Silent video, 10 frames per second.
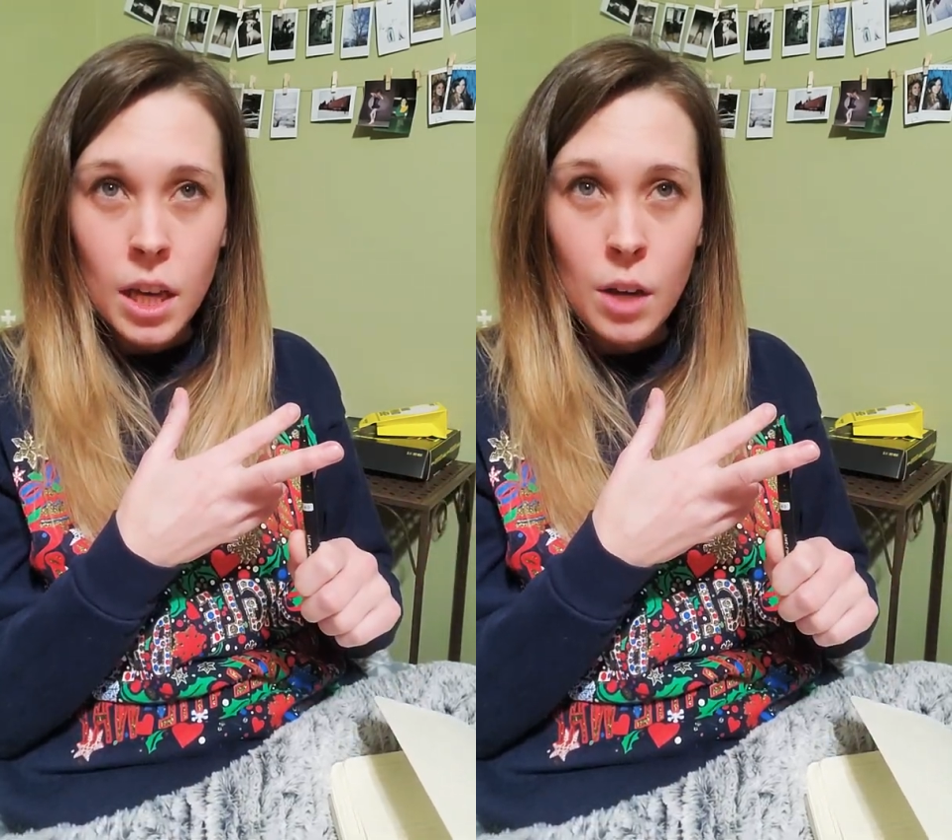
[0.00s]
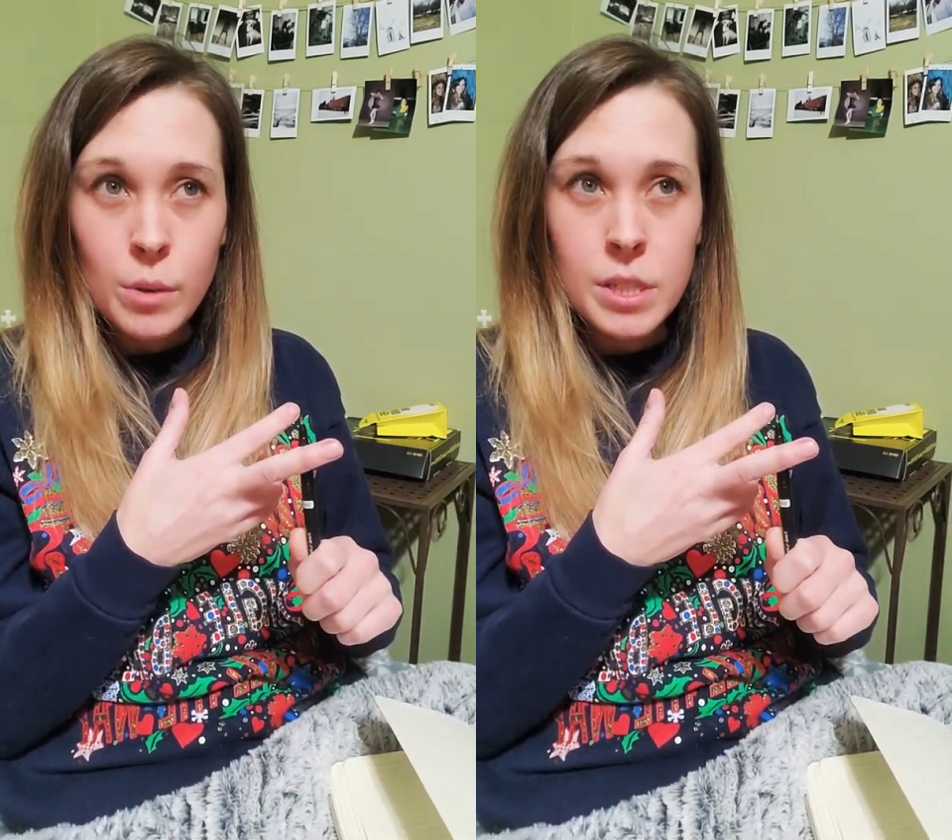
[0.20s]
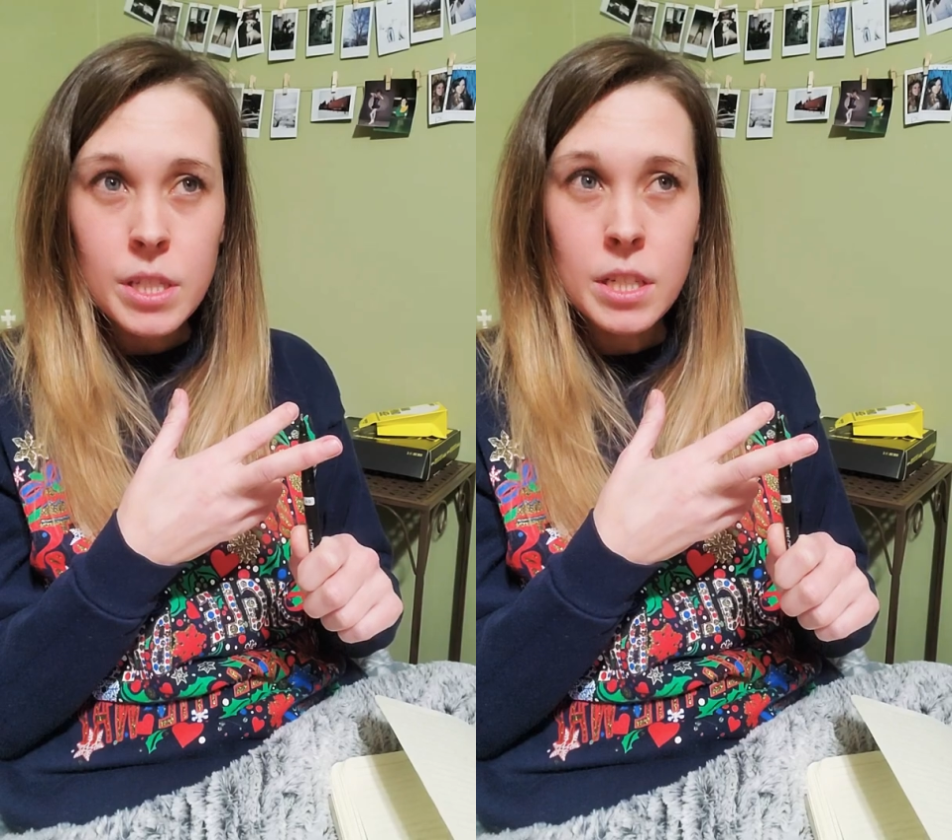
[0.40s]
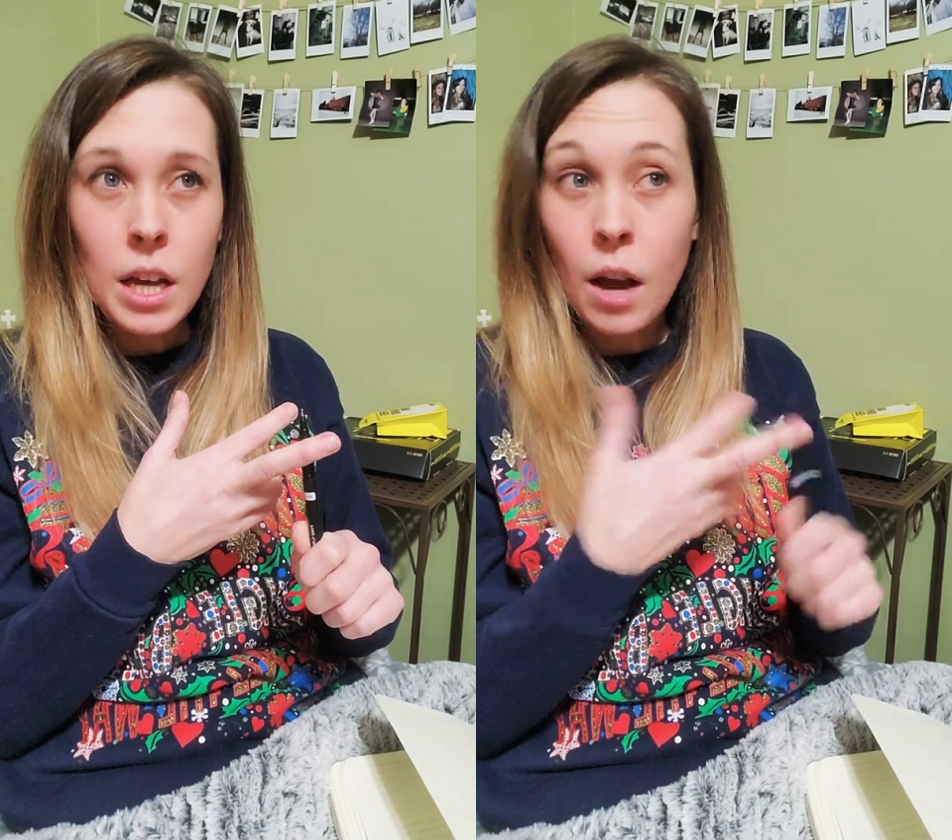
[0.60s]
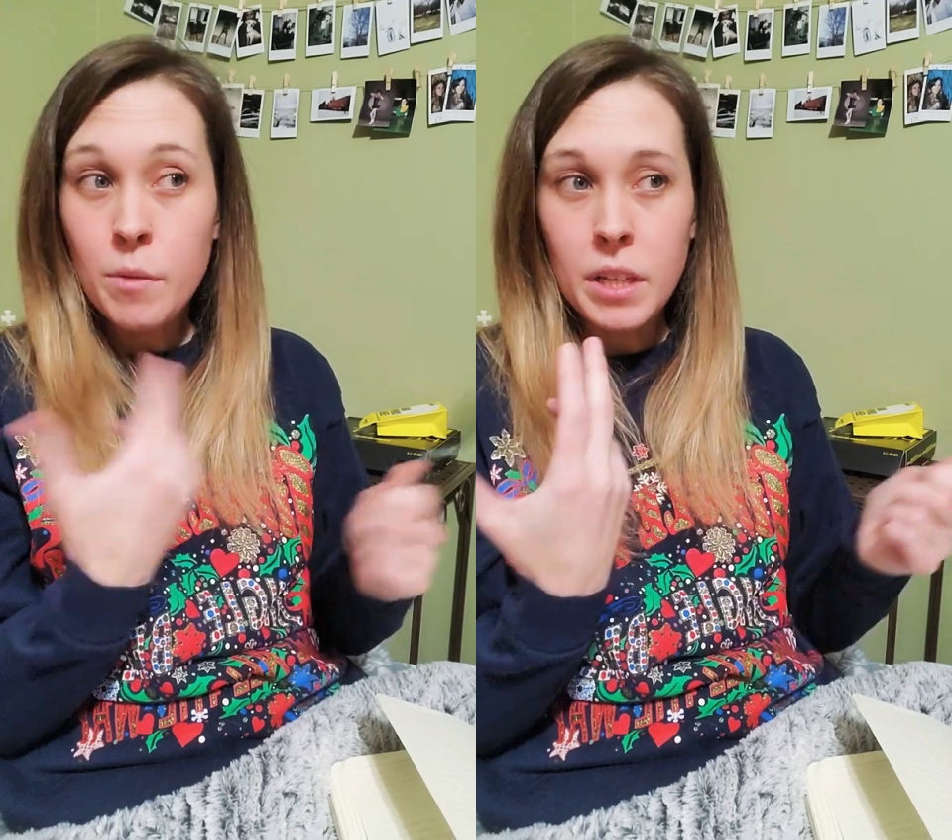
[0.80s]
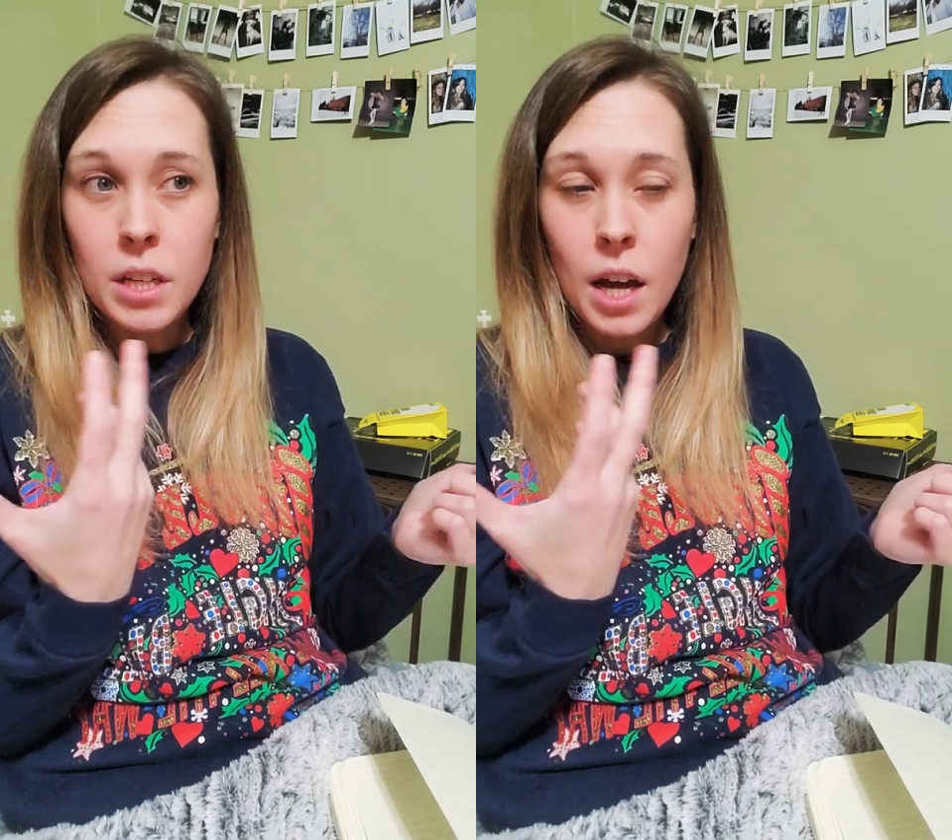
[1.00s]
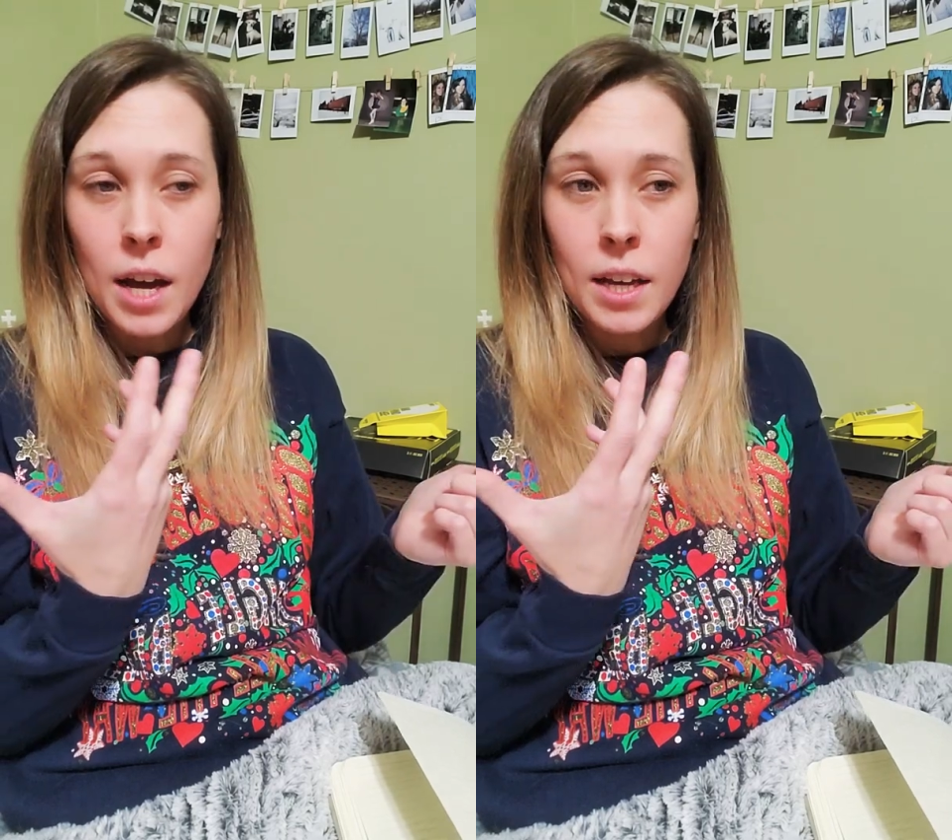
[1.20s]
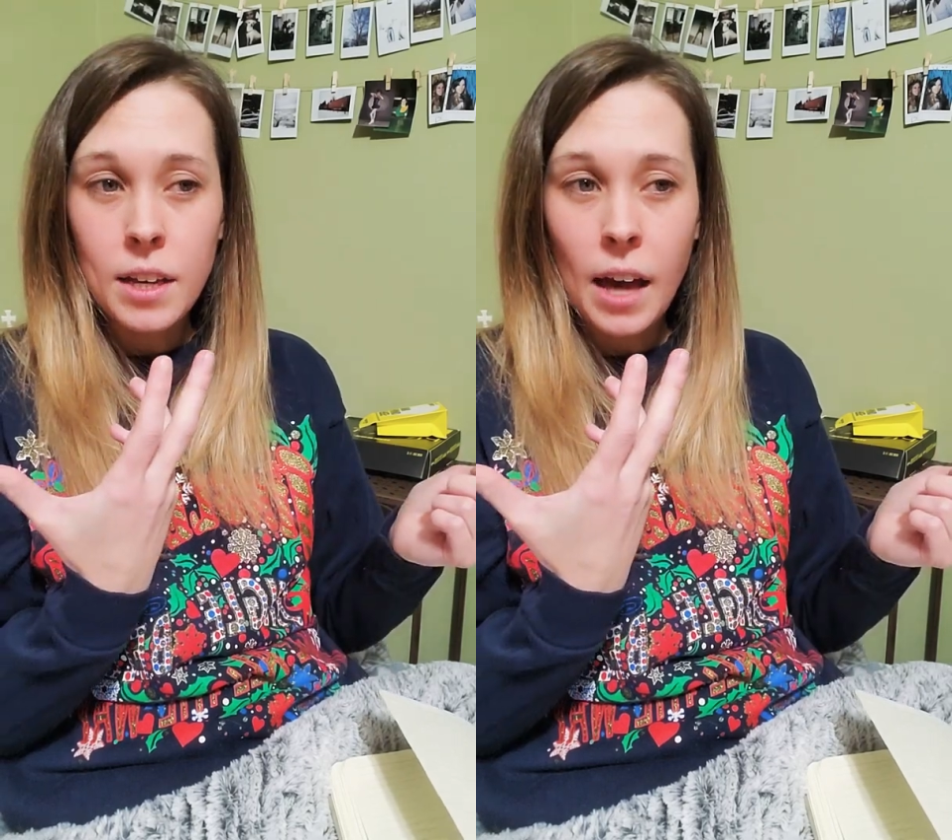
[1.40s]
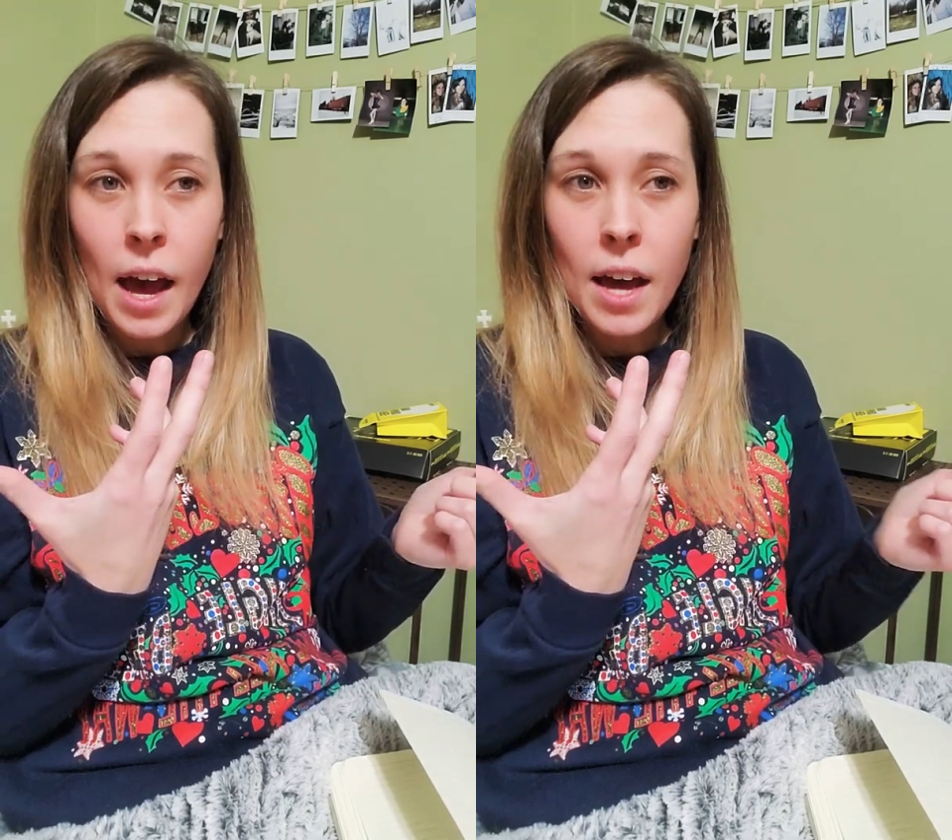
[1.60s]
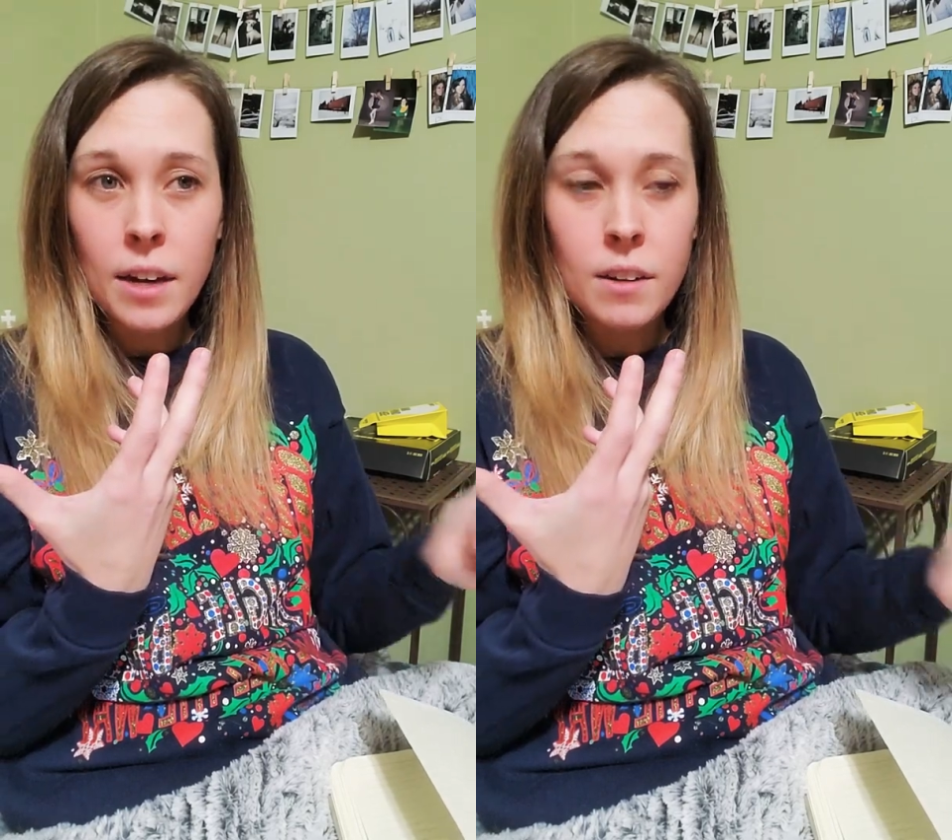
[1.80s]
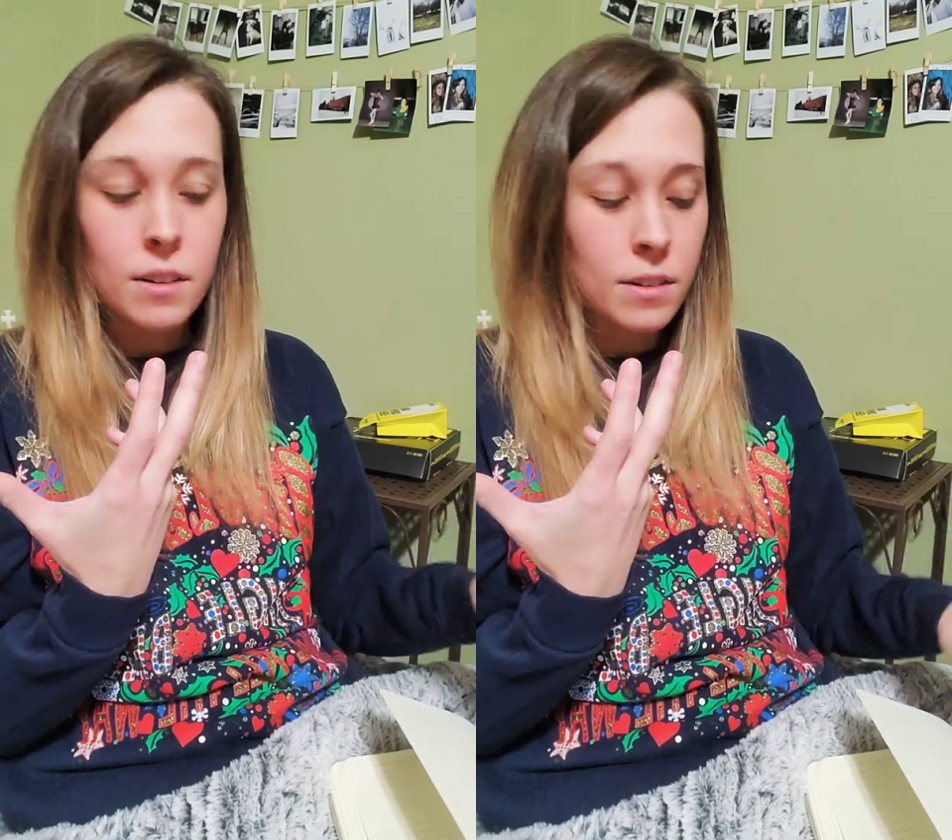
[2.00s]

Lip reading: I had,